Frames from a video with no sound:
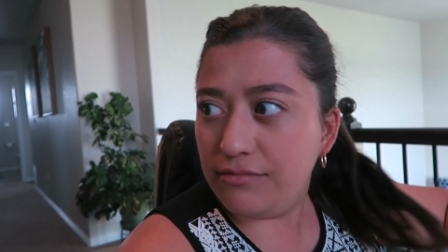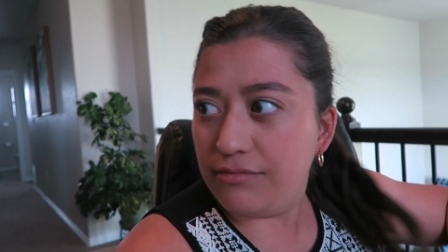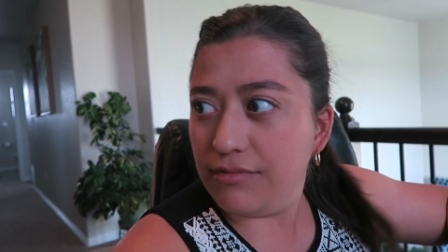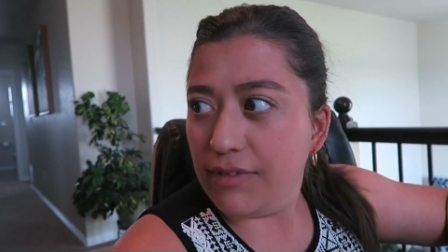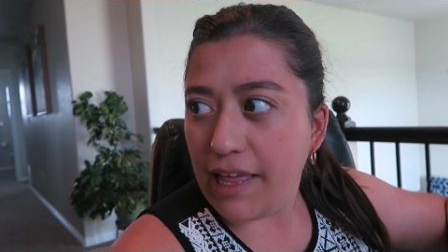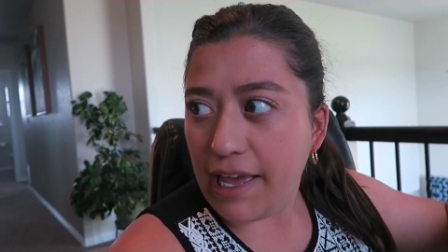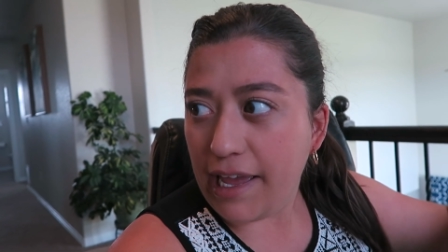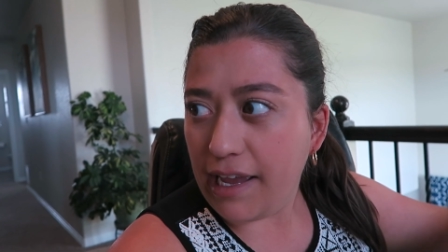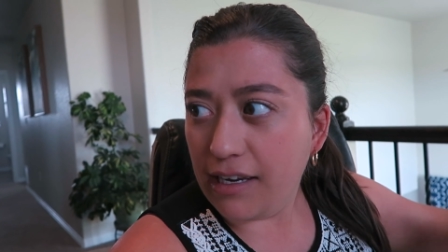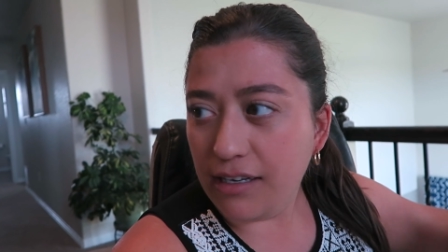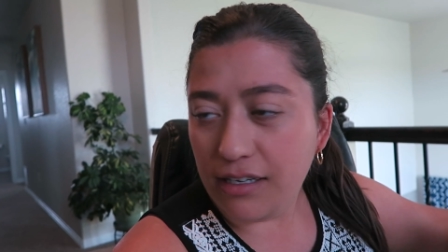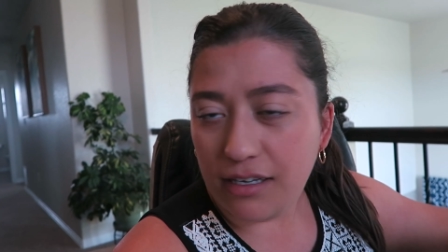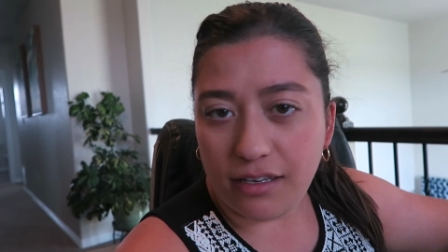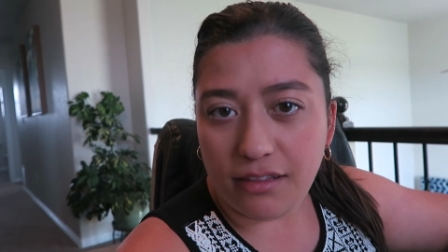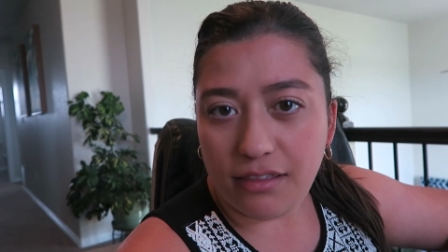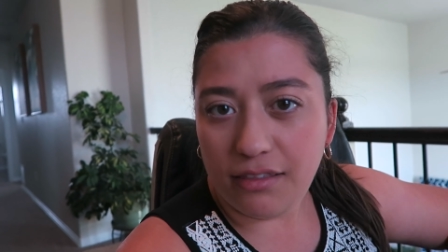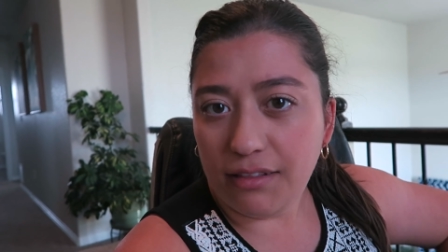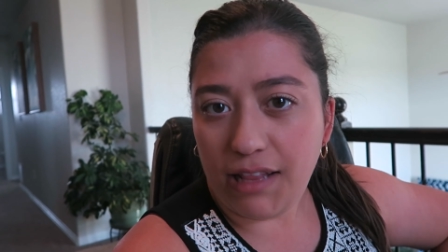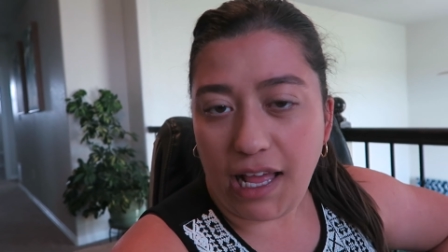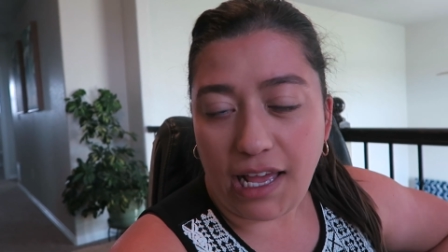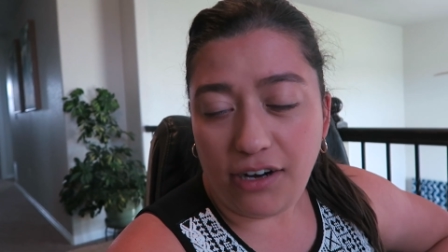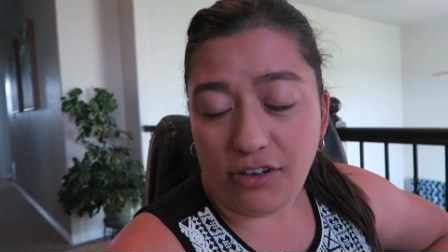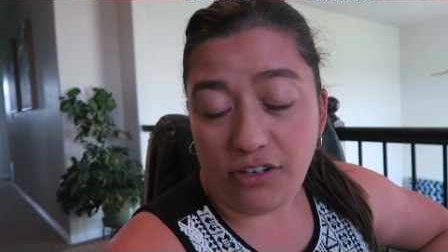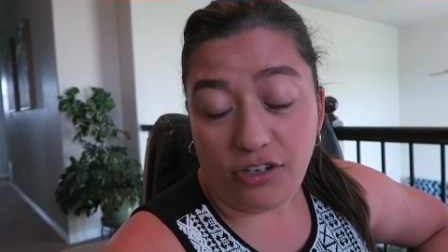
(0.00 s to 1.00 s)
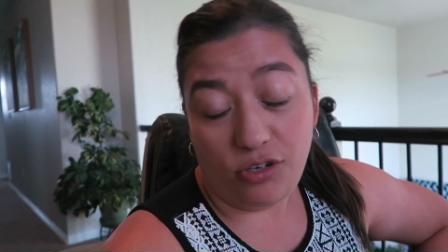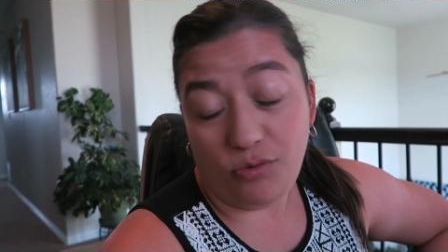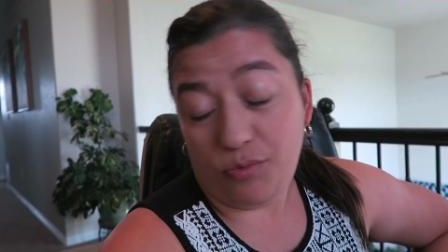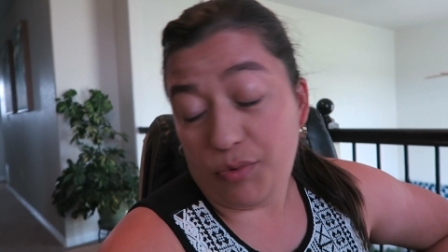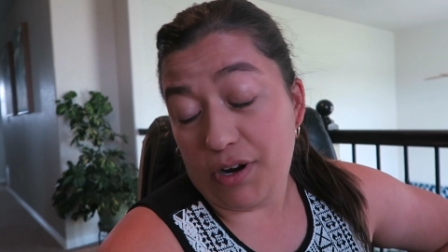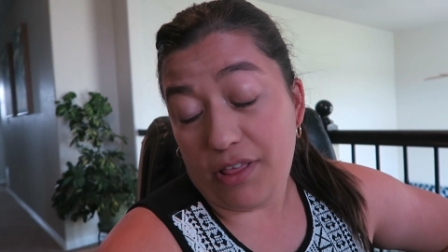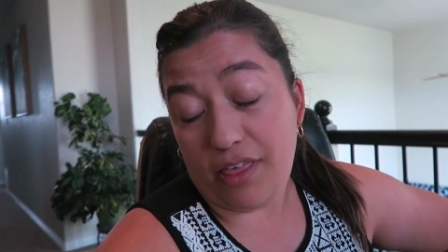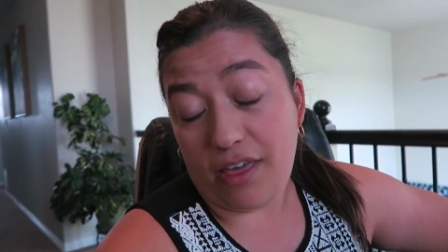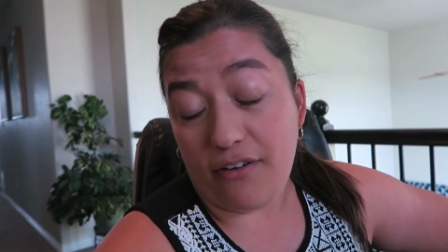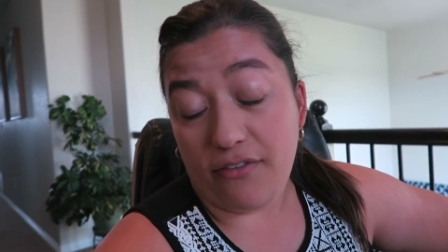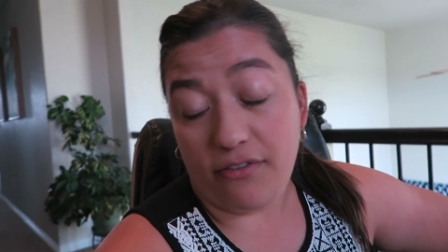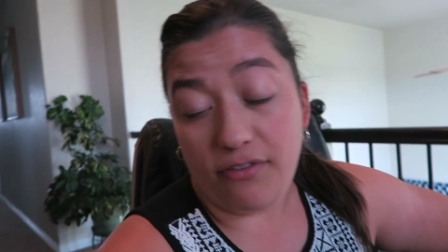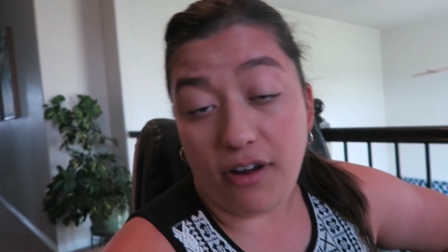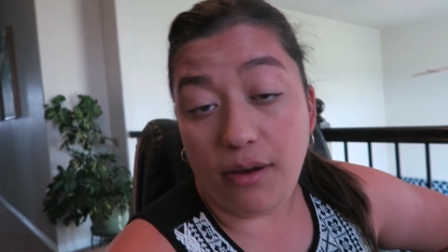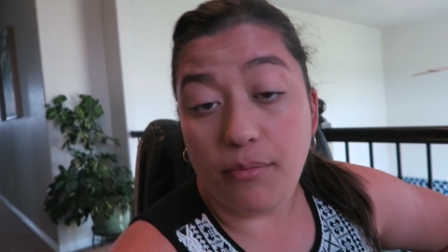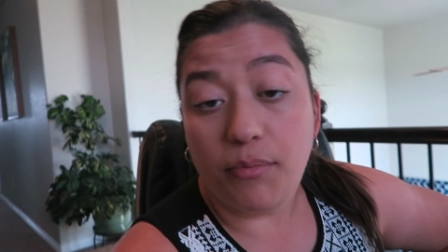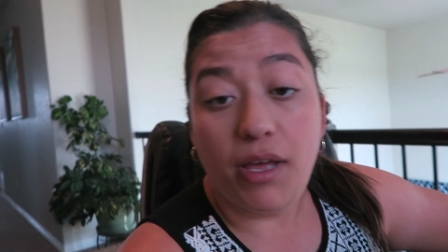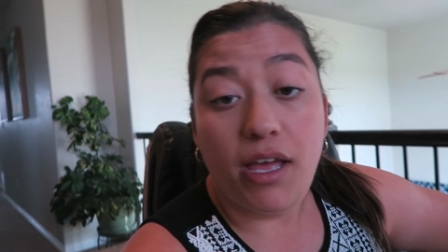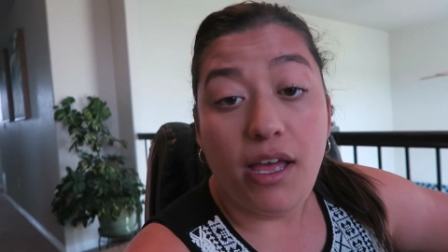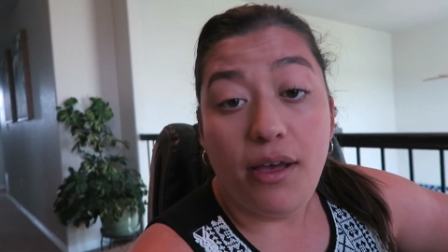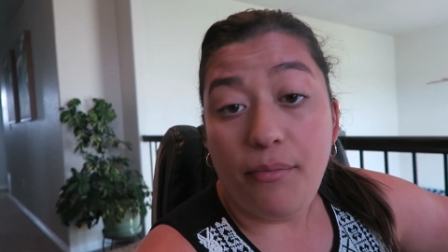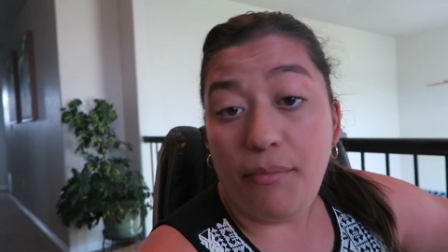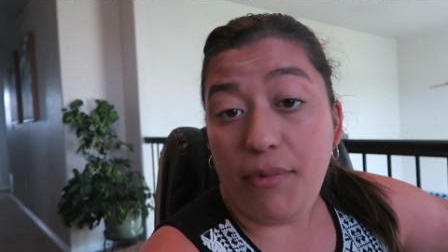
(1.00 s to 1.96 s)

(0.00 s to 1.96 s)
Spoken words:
legged, I don't know where they're from.